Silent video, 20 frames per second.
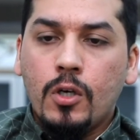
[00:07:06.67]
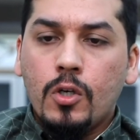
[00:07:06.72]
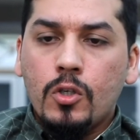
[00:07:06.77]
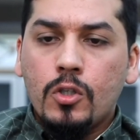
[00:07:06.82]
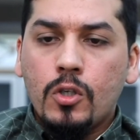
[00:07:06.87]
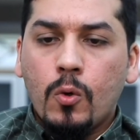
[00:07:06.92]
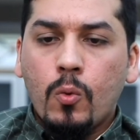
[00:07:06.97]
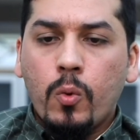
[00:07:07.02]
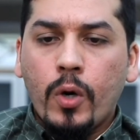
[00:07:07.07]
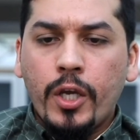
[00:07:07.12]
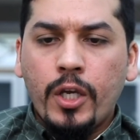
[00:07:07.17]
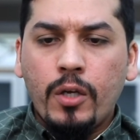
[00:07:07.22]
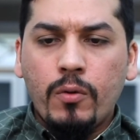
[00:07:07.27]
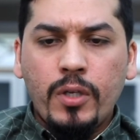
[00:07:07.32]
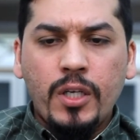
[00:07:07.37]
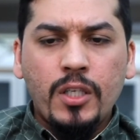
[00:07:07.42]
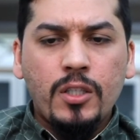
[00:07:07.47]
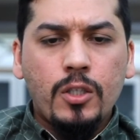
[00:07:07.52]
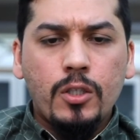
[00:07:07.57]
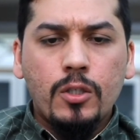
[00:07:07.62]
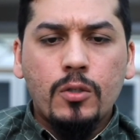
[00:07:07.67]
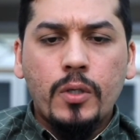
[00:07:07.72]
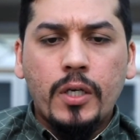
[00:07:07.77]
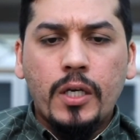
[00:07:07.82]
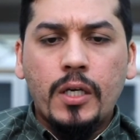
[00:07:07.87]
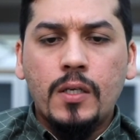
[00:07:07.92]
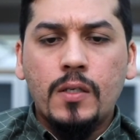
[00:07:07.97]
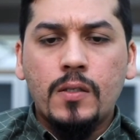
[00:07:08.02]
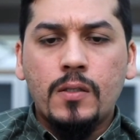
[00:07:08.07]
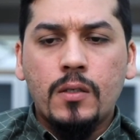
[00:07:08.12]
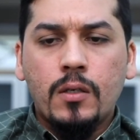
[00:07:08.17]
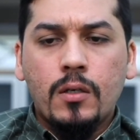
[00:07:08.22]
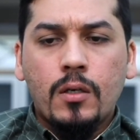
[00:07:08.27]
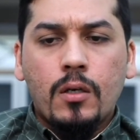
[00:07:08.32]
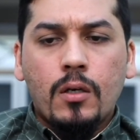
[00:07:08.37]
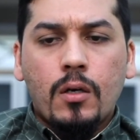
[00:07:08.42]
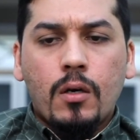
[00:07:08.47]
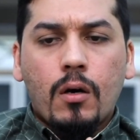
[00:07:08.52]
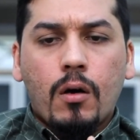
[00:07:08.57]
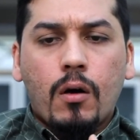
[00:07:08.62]
So what you need to do is
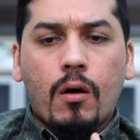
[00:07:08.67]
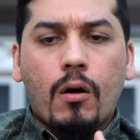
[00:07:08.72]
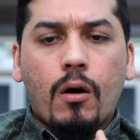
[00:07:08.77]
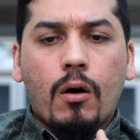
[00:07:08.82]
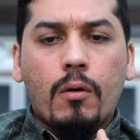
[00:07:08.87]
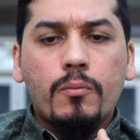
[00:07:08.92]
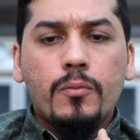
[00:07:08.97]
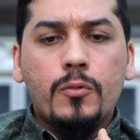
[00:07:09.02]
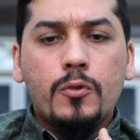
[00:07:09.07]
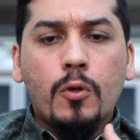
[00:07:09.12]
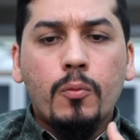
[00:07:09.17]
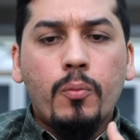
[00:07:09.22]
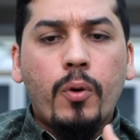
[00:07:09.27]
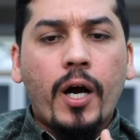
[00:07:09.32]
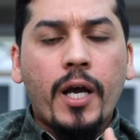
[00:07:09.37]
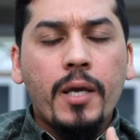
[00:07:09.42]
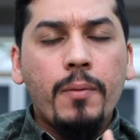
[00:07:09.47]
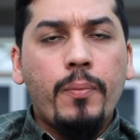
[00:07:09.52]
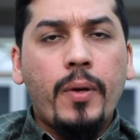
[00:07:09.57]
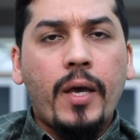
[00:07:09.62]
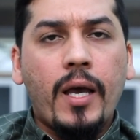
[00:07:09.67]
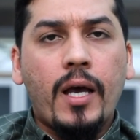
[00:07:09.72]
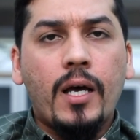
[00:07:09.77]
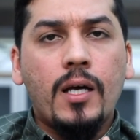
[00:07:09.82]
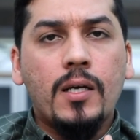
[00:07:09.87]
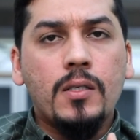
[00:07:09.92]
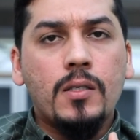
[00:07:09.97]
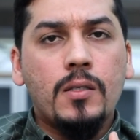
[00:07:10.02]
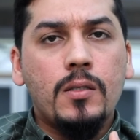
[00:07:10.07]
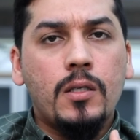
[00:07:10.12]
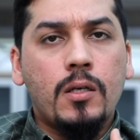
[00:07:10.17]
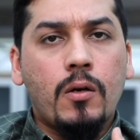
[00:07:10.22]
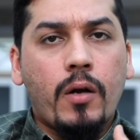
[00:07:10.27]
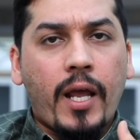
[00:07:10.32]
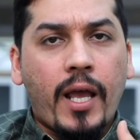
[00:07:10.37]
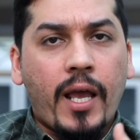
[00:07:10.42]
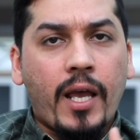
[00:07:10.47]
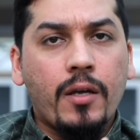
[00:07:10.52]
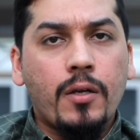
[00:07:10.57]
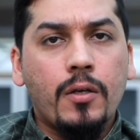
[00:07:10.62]
to bypass their
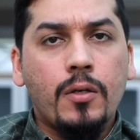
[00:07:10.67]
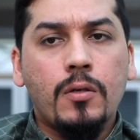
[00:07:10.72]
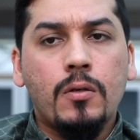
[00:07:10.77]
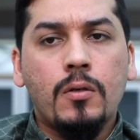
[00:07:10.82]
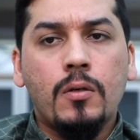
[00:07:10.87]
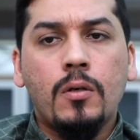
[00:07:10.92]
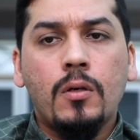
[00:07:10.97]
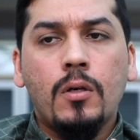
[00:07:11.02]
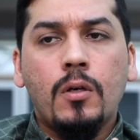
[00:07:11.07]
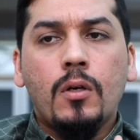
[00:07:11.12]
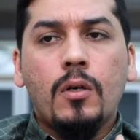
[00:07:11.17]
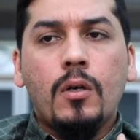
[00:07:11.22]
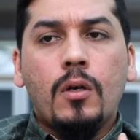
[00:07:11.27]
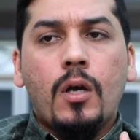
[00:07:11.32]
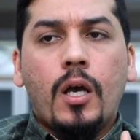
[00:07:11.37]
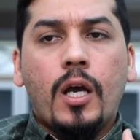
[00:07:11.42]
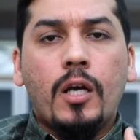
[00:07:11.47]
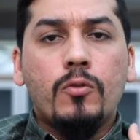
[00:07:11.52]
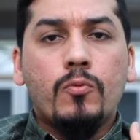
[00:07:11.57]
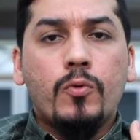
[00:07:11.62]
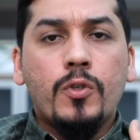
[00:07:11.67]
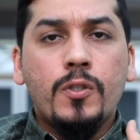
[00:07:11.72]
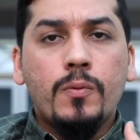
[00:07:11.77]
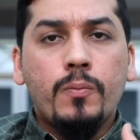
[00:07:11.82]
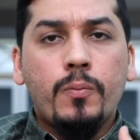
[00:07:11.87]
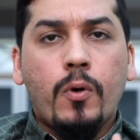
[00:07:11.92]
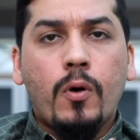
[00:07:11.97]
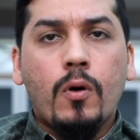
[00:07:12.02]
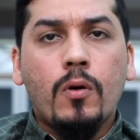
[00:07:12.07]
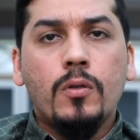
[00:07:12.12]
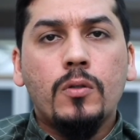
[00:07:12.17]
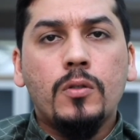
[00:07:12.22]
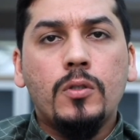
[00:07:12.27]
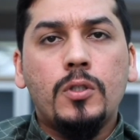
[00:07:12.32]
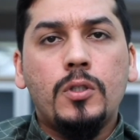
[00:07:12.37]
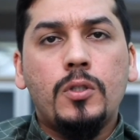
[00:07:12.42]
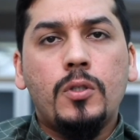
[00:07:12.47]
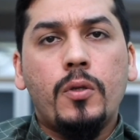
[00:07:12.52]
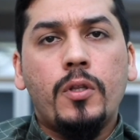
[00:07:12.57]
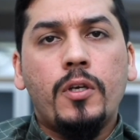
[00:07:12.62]
anger and respond
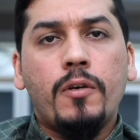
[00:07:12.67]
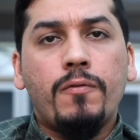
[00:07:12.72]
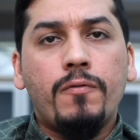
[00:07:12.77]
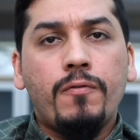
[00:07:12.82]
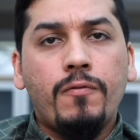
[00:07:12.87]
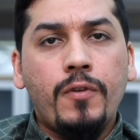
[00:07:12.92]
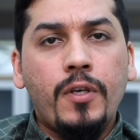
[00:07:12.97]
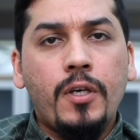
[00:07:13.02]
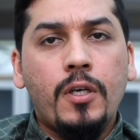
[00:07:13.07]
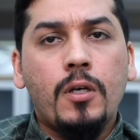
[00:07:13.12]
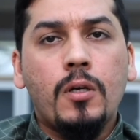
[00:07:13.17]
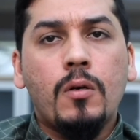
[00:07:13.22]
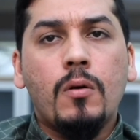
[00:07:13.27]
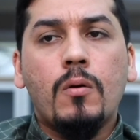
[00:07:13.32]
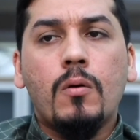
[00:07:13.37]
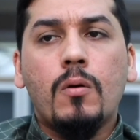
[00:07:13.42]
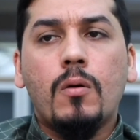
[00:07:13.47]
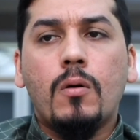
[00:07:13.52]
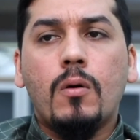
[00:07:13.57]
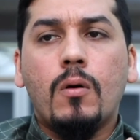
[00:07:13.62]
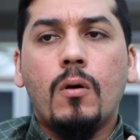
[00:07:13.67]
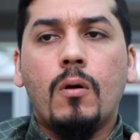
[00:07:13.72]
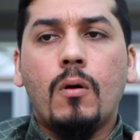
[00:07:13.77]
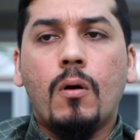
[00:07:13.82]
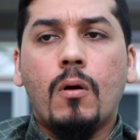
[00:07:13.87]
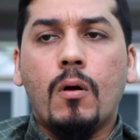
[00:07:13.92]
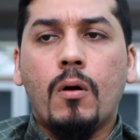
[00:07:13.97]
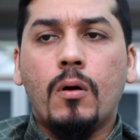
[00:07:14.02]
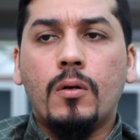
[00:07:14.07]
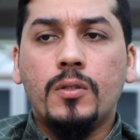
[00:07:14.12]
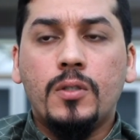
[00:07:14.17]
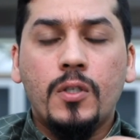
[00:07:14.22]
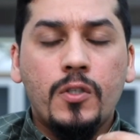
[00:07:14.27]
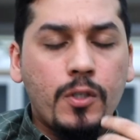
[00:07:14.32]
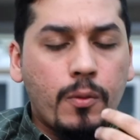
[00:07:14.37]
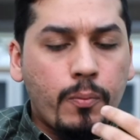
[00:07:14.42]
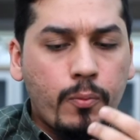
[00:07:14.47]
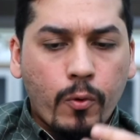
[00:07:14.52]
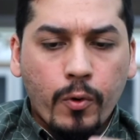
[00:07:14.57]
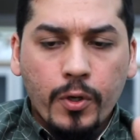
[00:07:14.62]
to their fear or
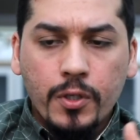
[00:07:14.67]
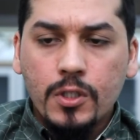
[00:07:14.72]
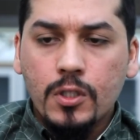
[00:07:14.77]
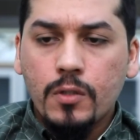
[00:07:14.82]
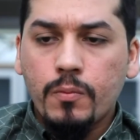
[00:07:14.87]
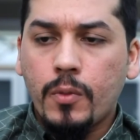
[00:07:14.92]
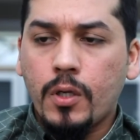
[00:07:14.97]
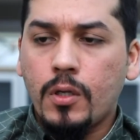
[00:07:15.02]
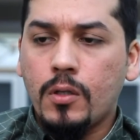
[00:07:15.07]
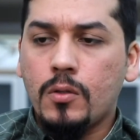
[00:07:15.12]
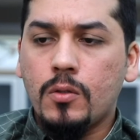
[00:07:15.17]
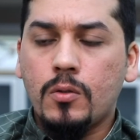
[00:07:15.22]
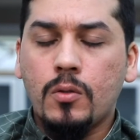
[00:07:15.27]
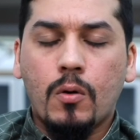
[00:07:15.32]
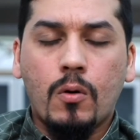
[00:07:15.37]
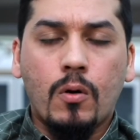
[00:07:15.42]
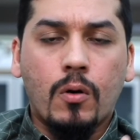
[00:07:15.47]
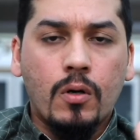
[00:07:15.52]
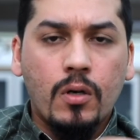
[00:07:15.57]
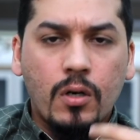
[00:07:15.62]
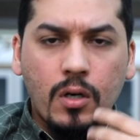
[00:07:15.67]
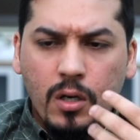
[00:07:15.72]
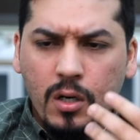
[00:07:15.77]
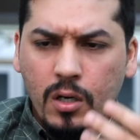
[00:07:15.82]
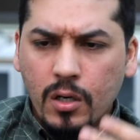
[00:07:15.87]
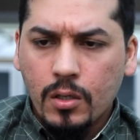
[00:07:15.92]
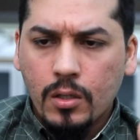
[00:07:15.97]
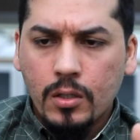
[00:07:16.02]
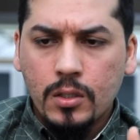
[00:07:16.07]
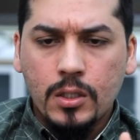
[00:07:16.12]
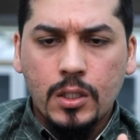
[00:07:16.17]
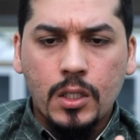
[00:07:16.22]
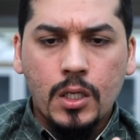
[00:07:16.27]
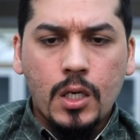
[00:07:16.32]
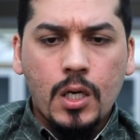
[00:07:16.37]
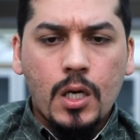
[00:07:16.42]
disappointment or hurt